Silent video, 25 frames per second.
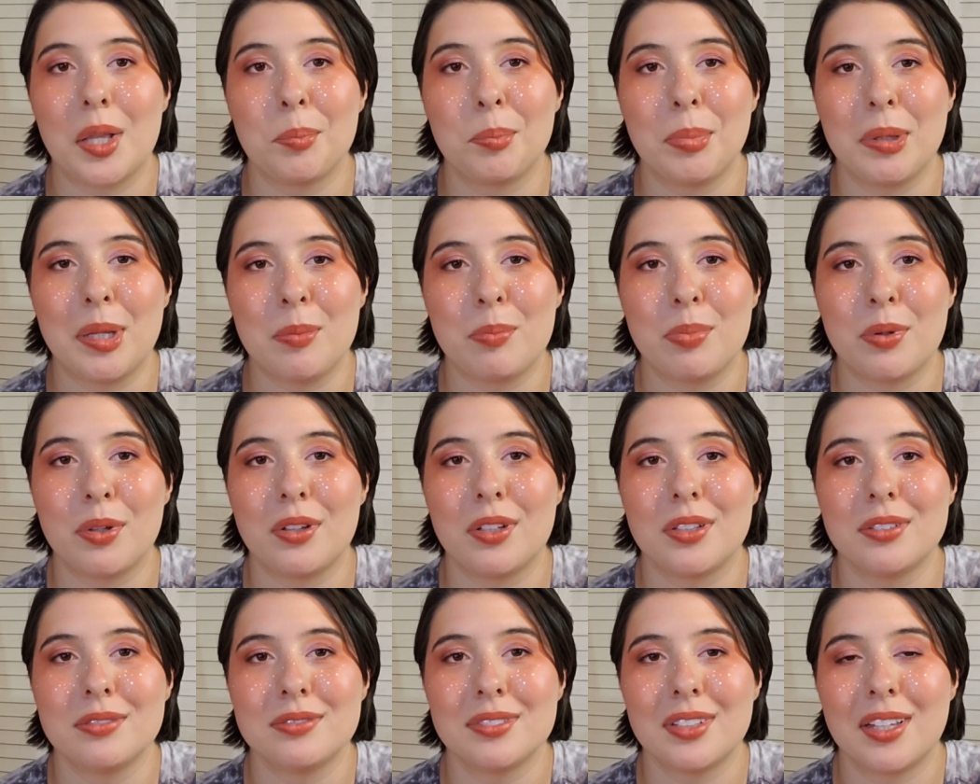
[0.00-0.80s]

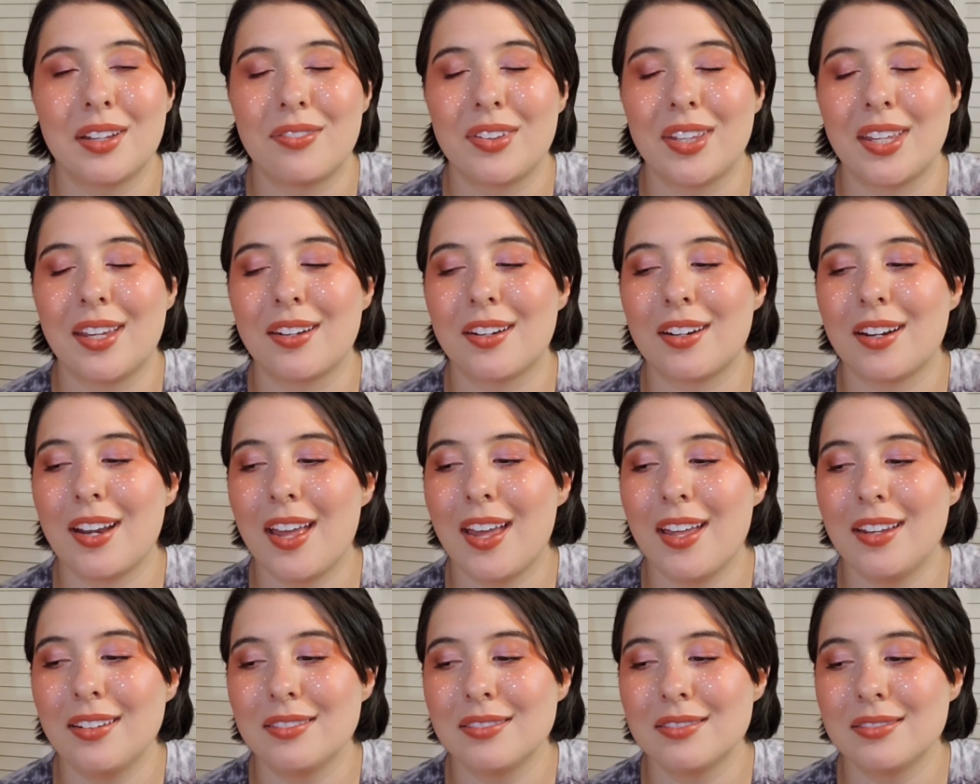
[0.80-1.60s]
people of the
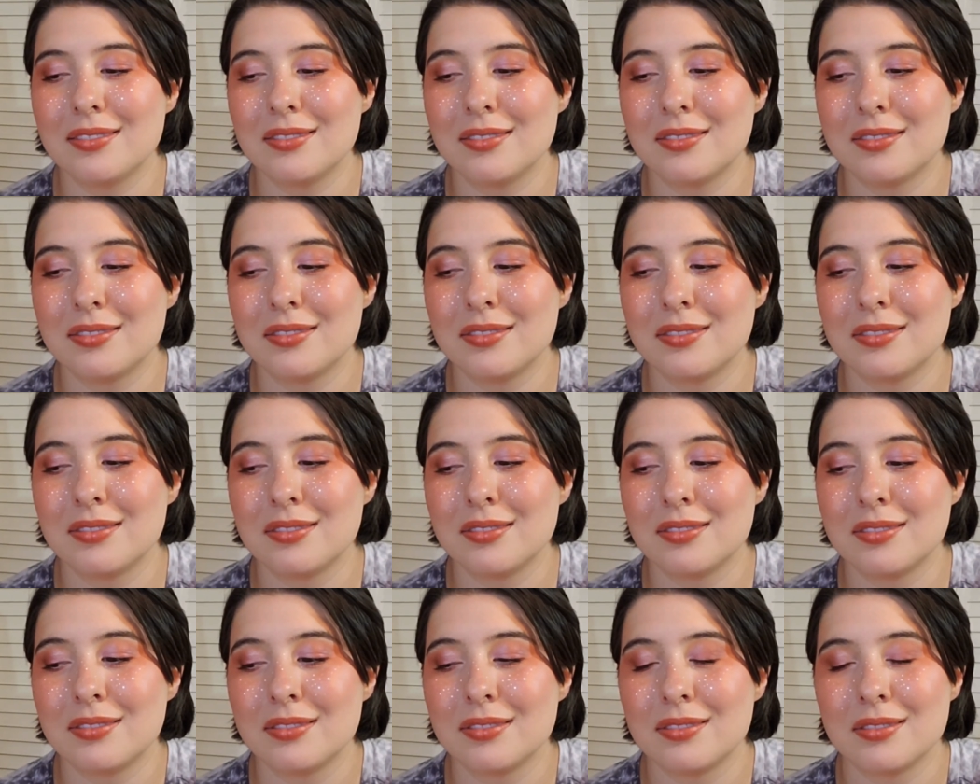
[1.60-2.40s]
internet,
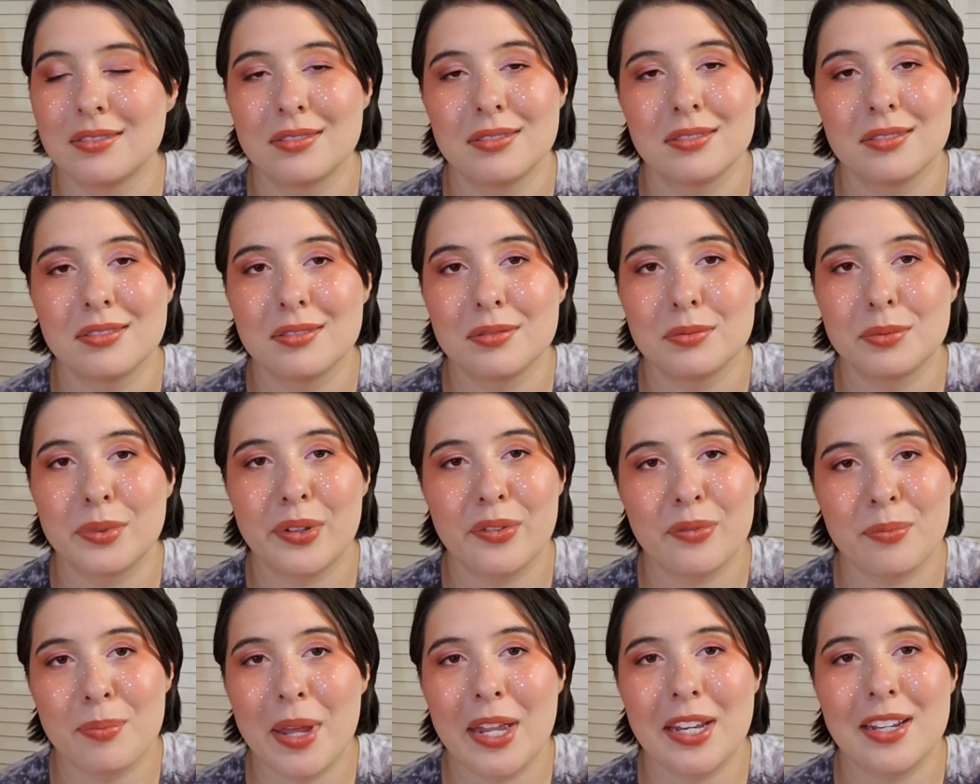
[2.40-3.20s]

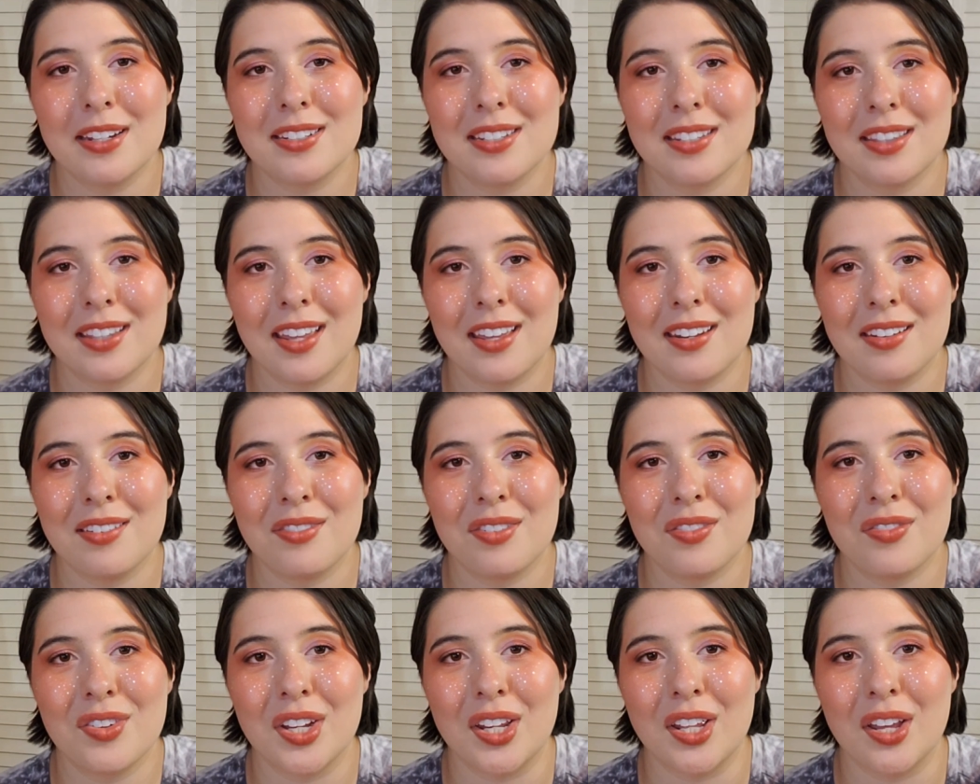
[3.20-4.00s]
we've made it to the end of
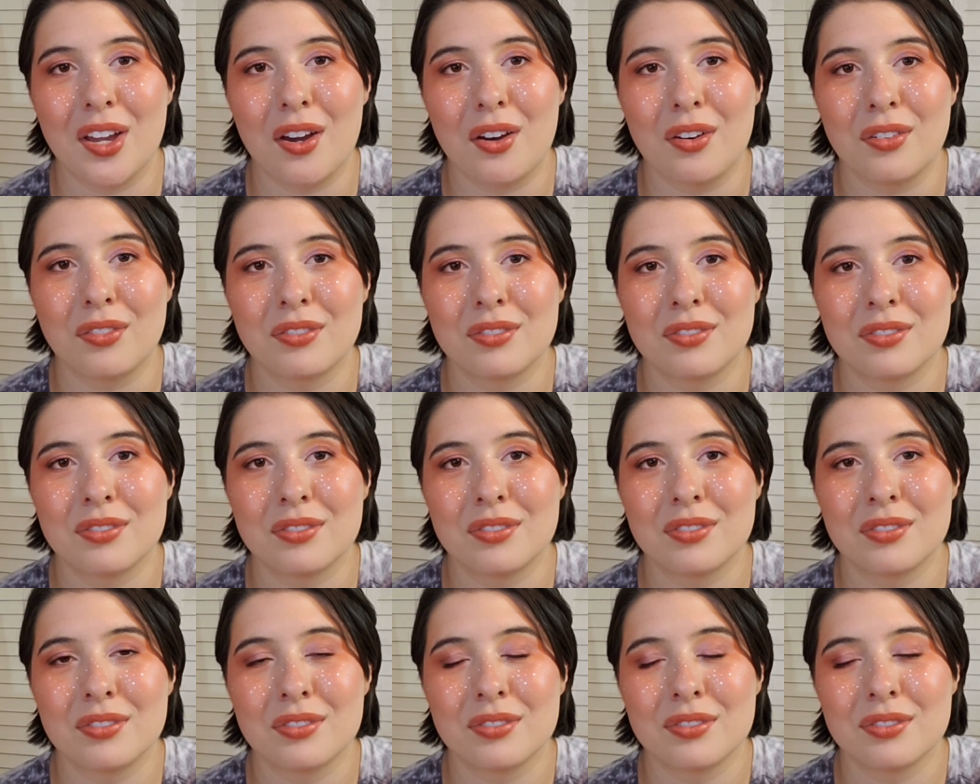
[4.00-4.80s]
the video,
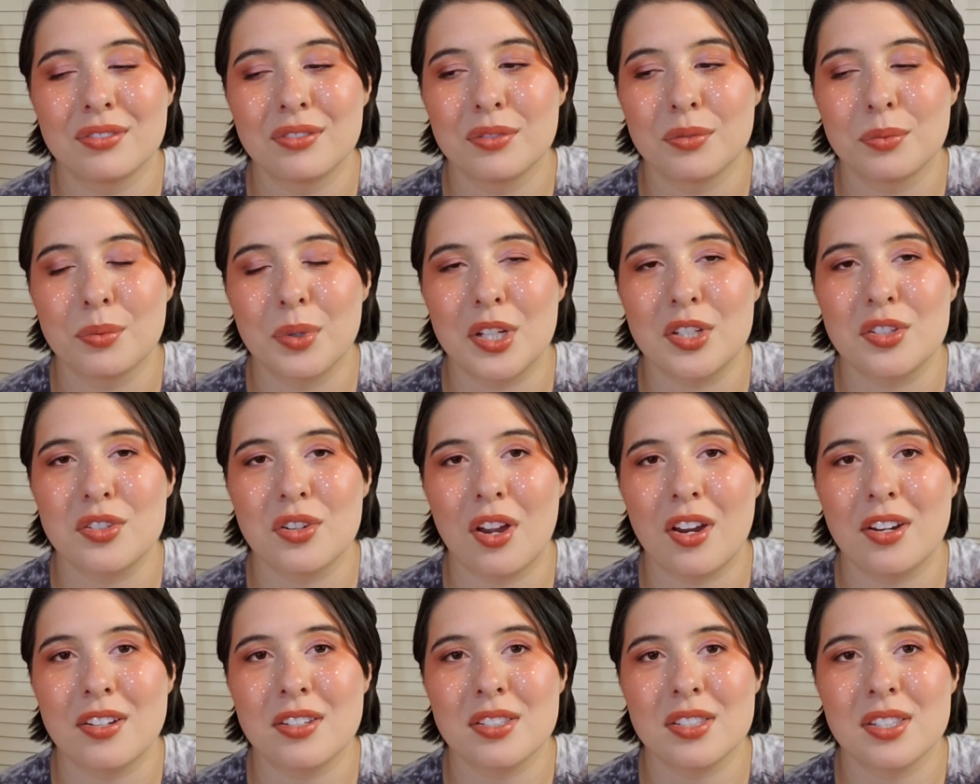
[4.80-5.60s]
which
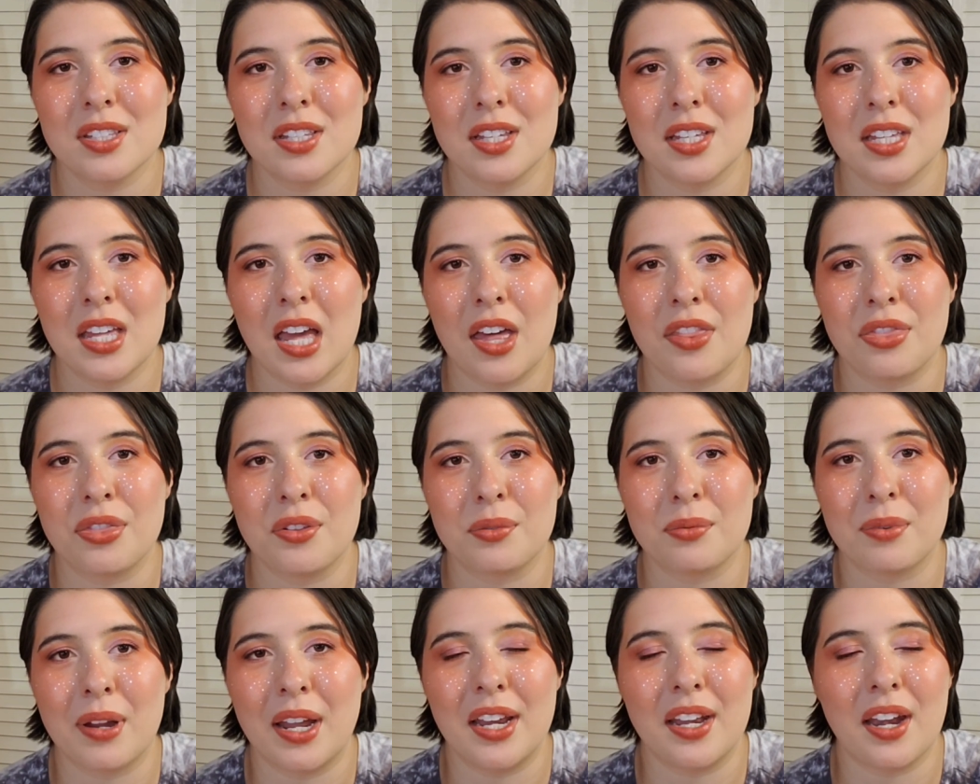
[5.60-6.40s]
honestly, at the
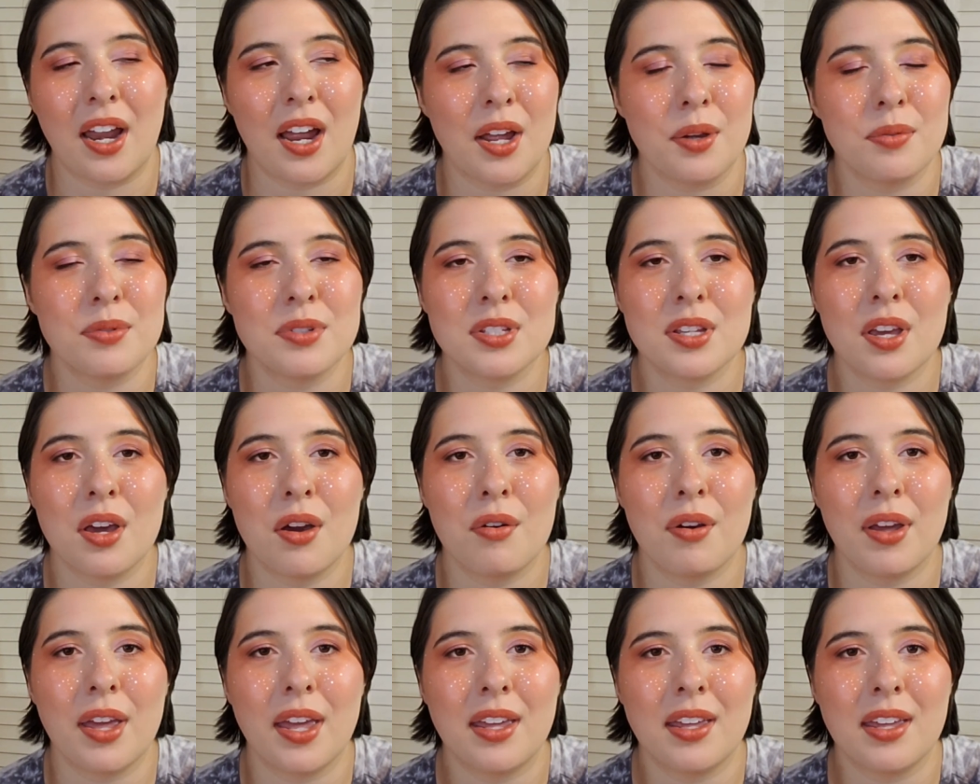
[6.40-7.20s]
rate I was
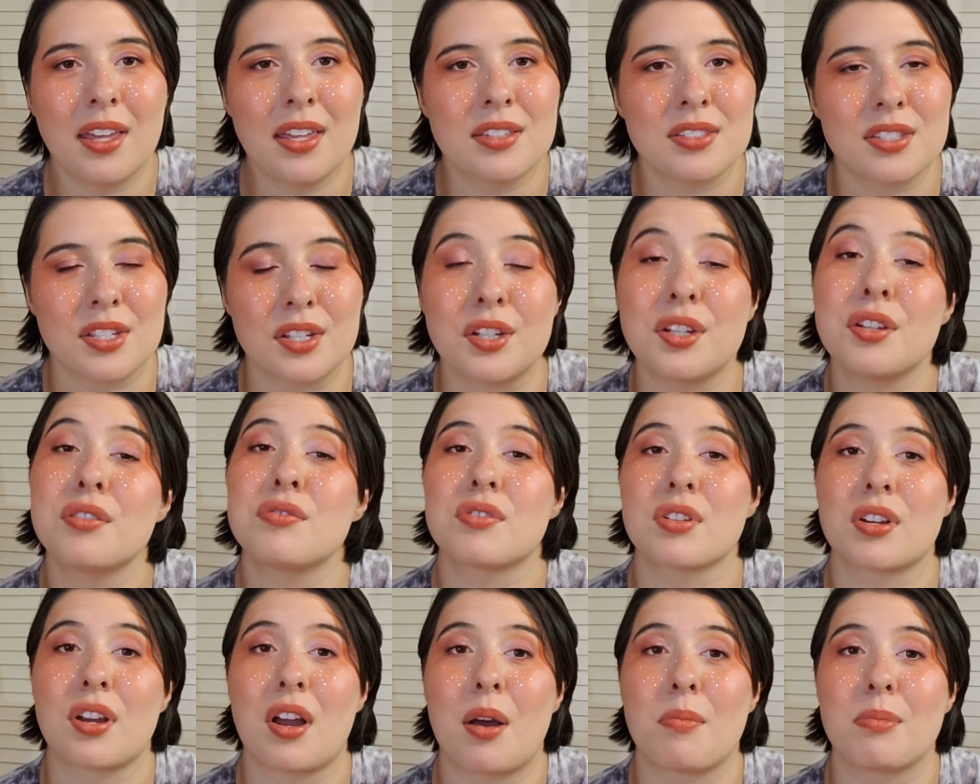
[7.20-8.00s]
going, is a
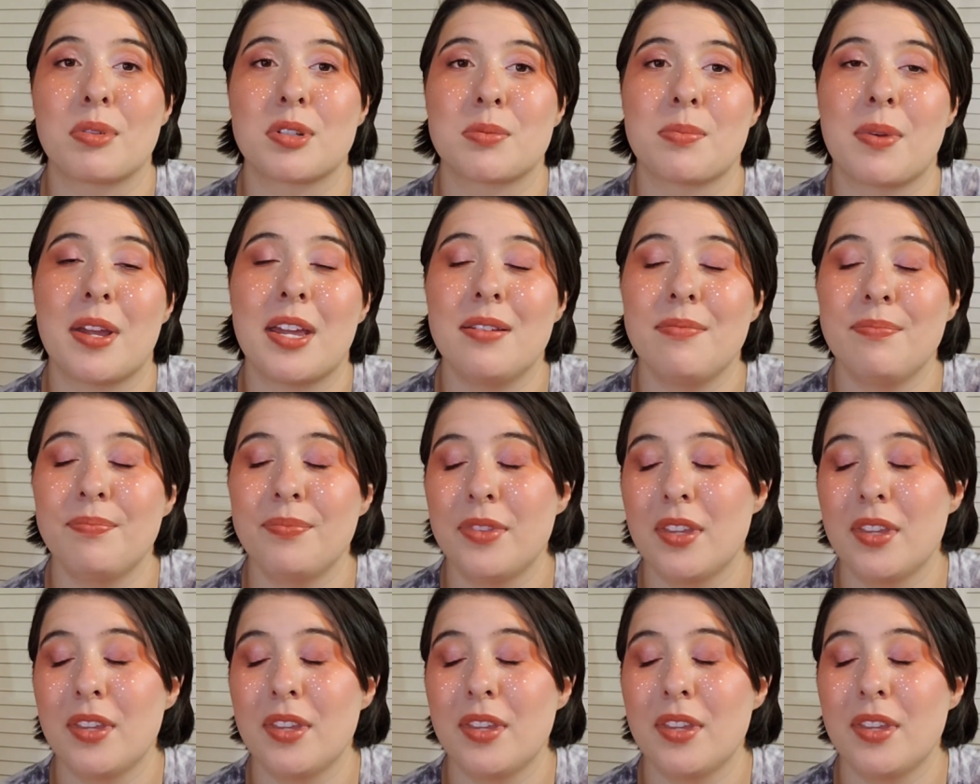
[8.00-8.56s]
huge accomplishment.